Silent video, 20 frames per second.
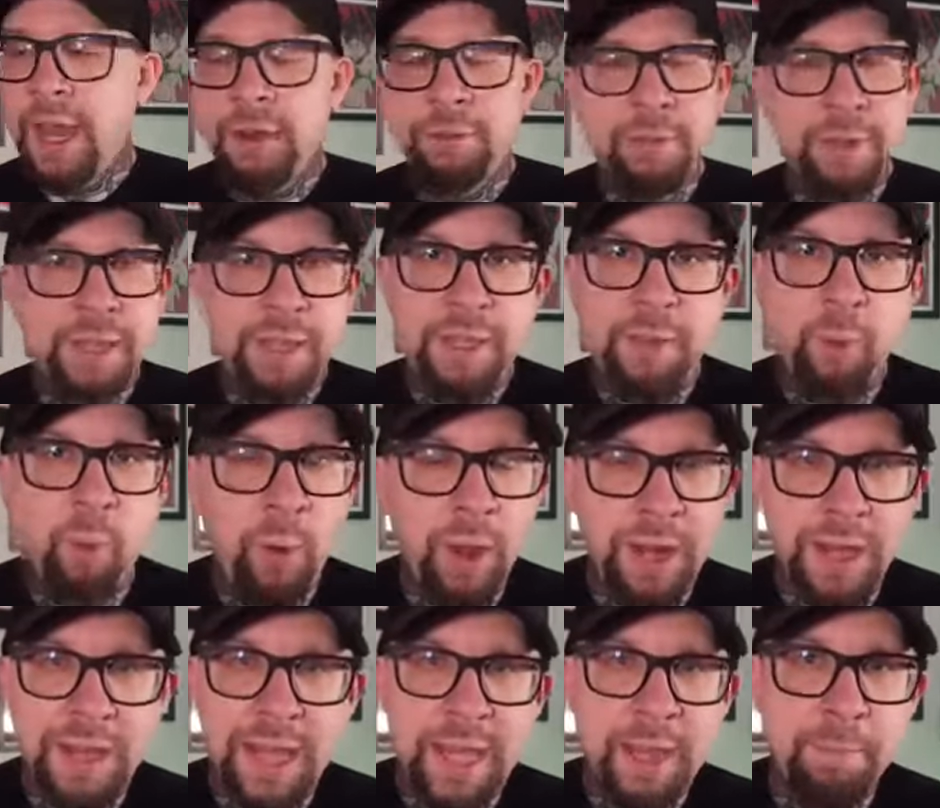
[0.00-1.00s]
And really, what
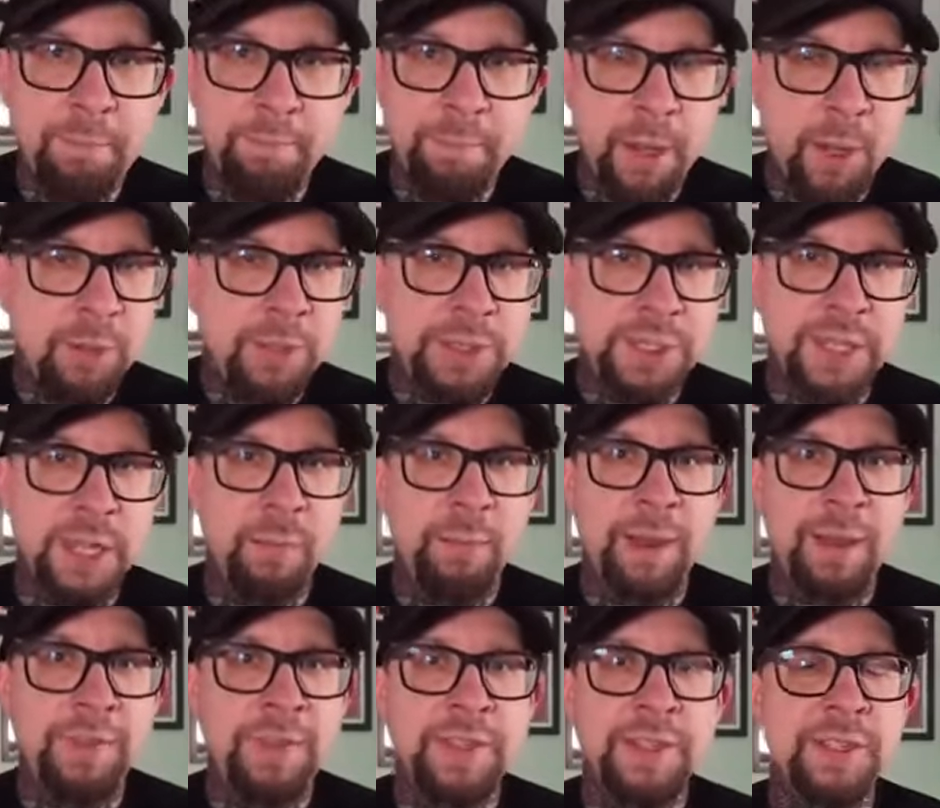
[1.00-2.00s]
I like most
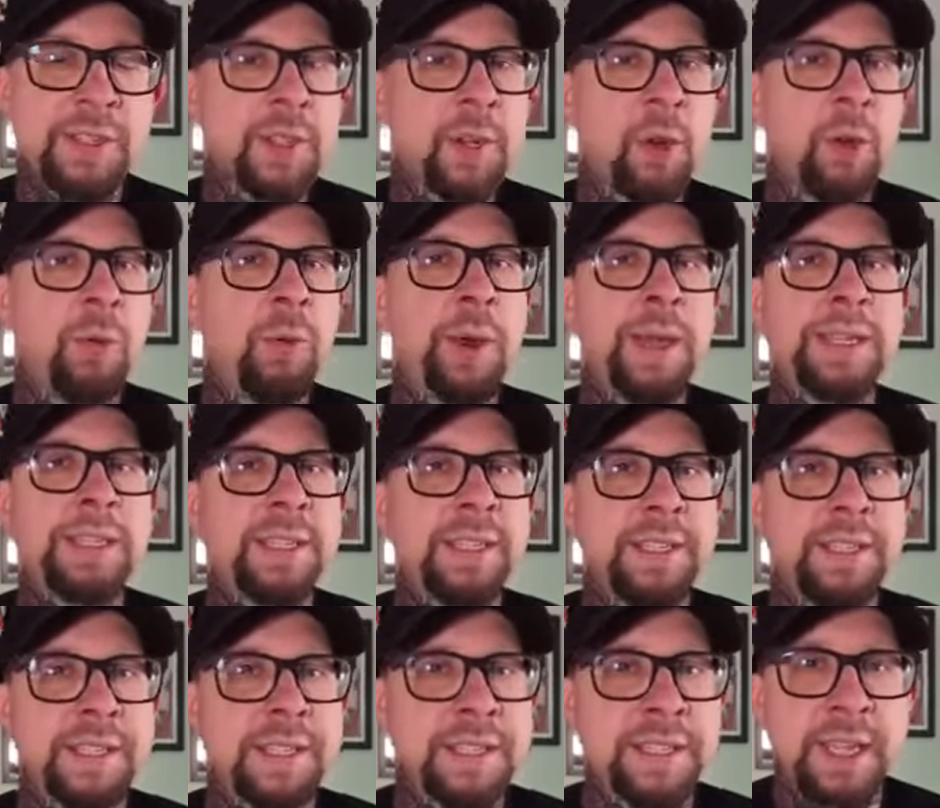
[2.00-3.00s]
about this KWIT
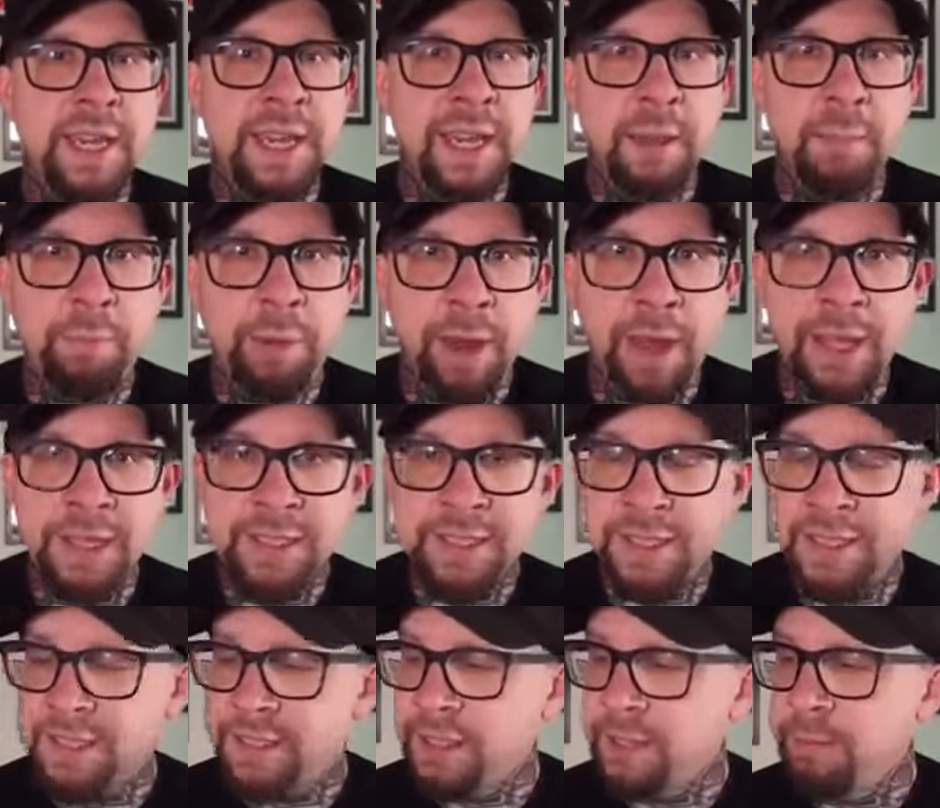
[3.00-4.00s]
Stick pod
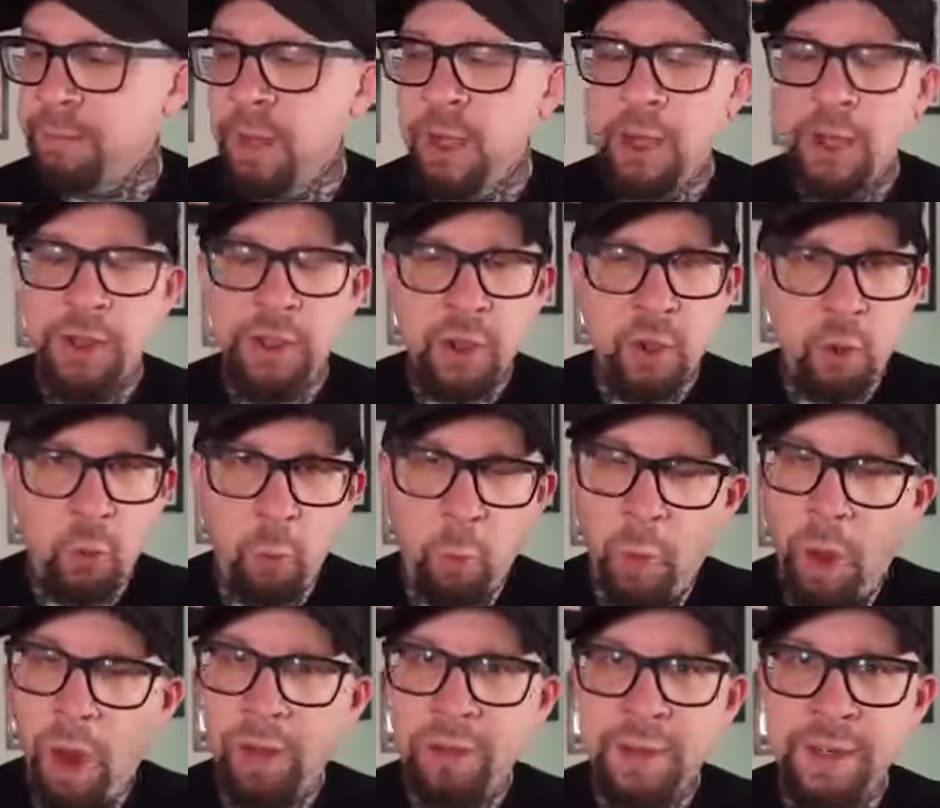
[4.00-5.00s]
system, the
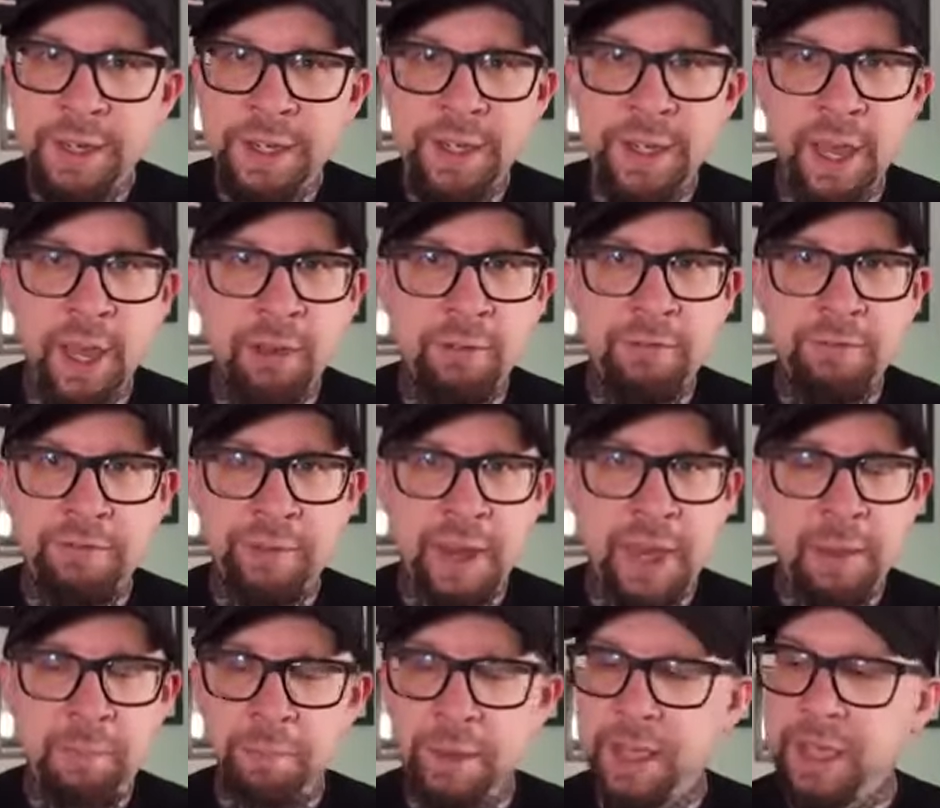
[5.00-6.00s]
quality of
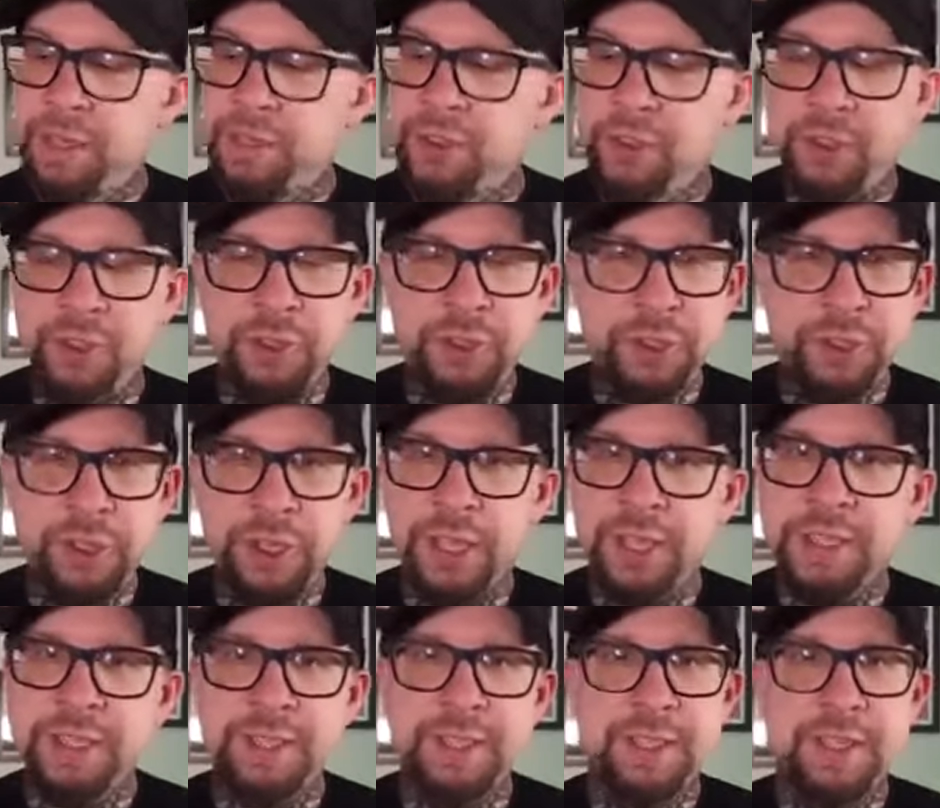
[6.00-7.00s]
vape is
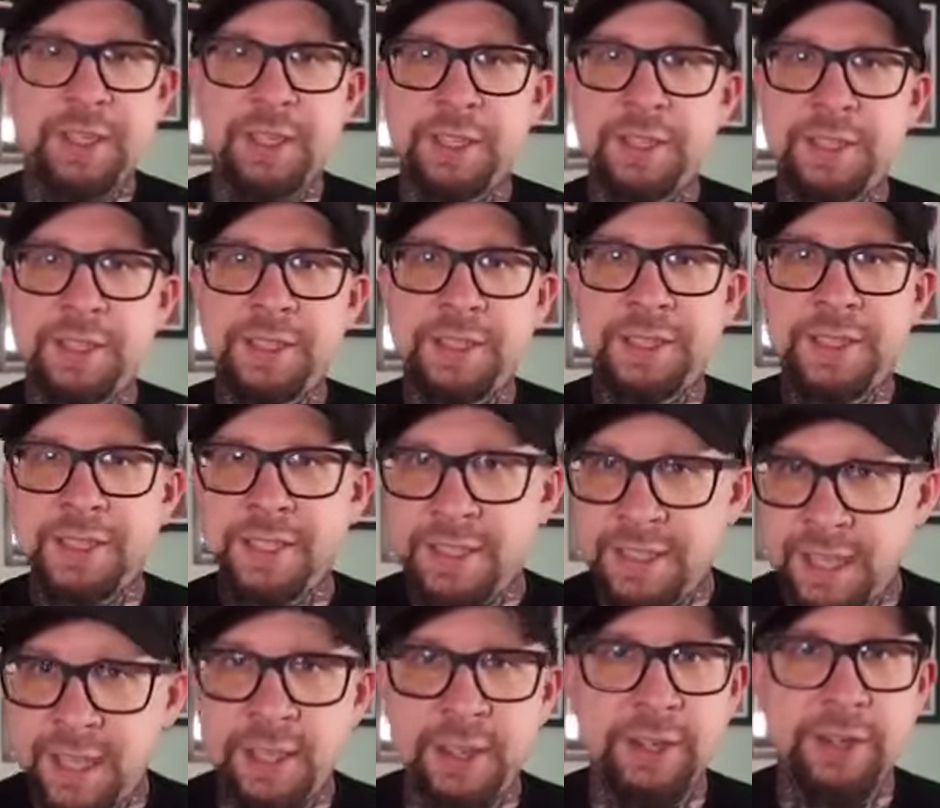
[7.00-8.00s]
just
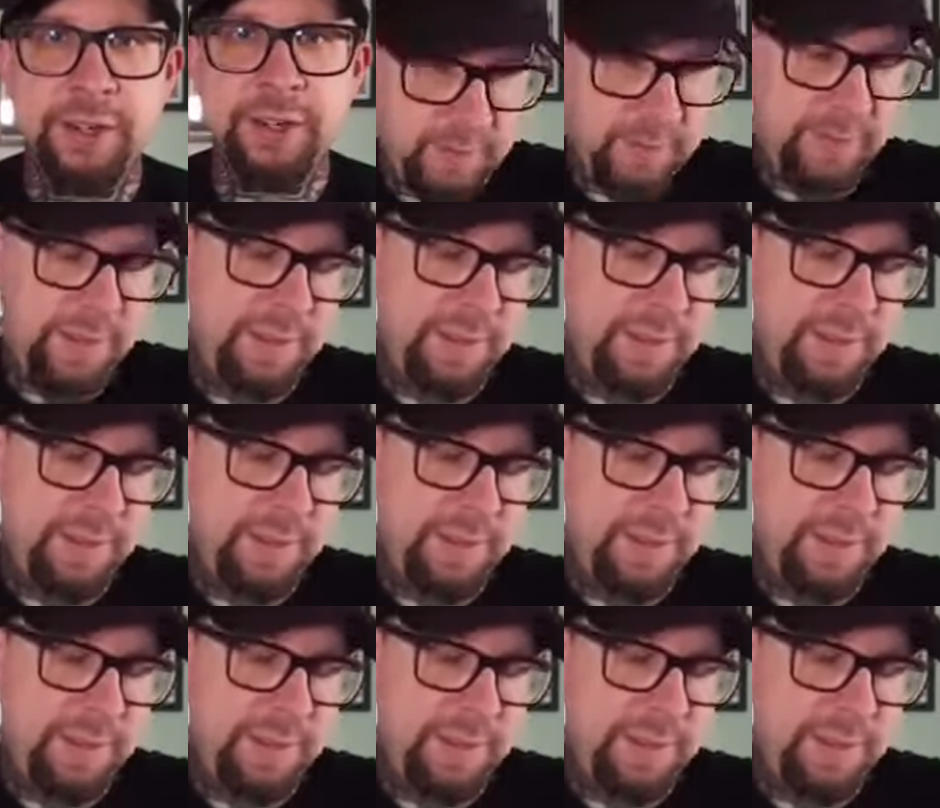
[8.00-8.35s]
stellar.